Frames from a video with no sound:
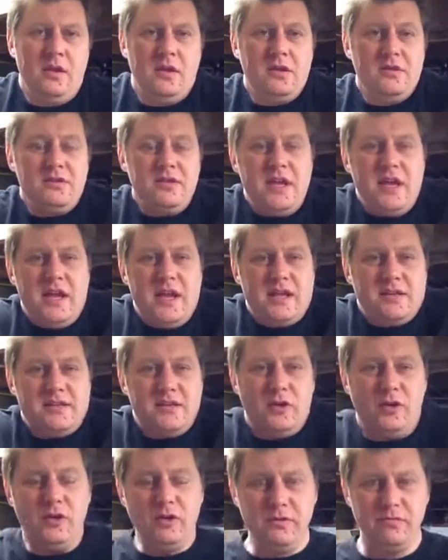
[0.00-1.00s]
Seeing as
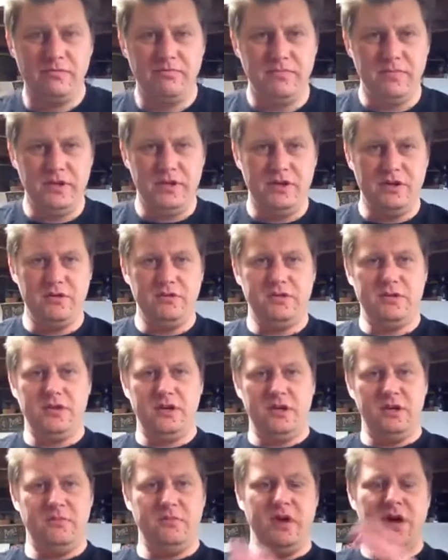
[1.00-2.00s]
the whole
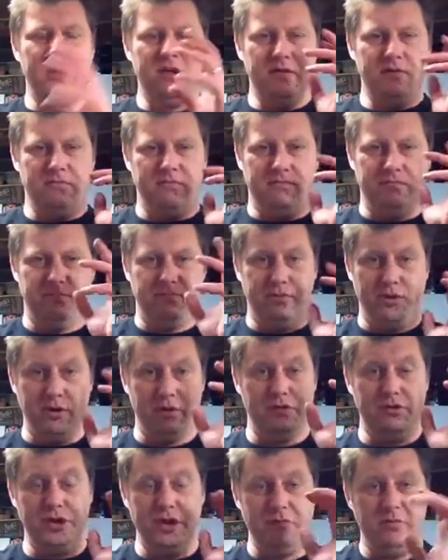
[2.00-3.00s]
YouTube,
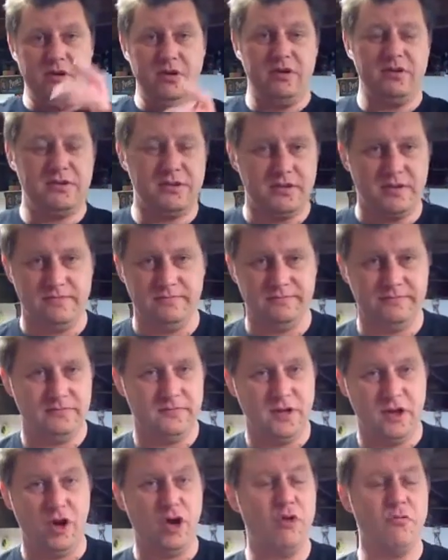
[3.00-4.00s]
BrewTubers,
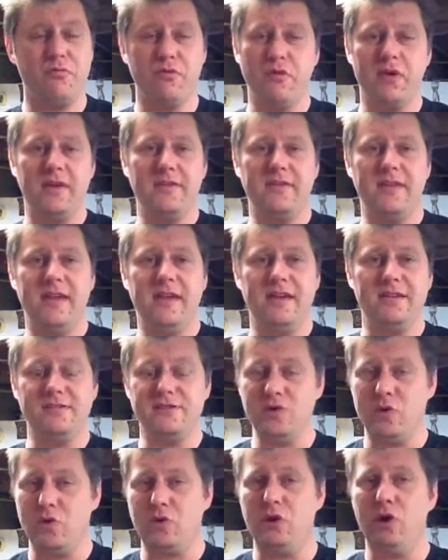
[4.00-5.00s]
homebrewing thing is
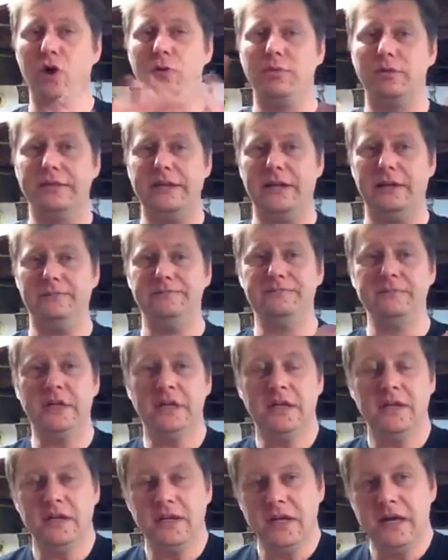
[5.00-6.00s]
so global now,
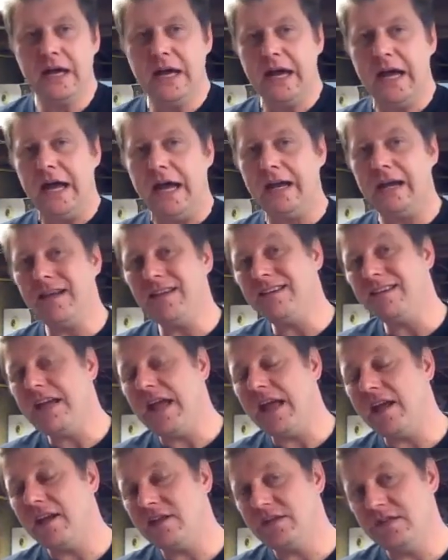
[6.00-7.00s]
I'd like to
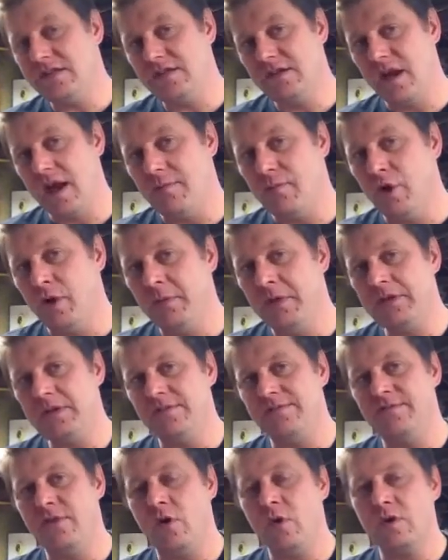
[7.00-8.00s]
take a moment to
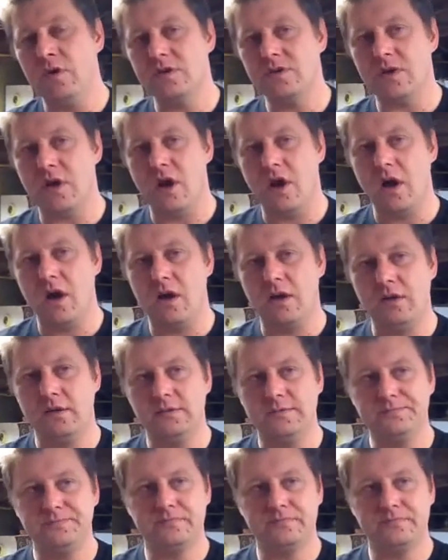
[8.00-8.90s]
focus on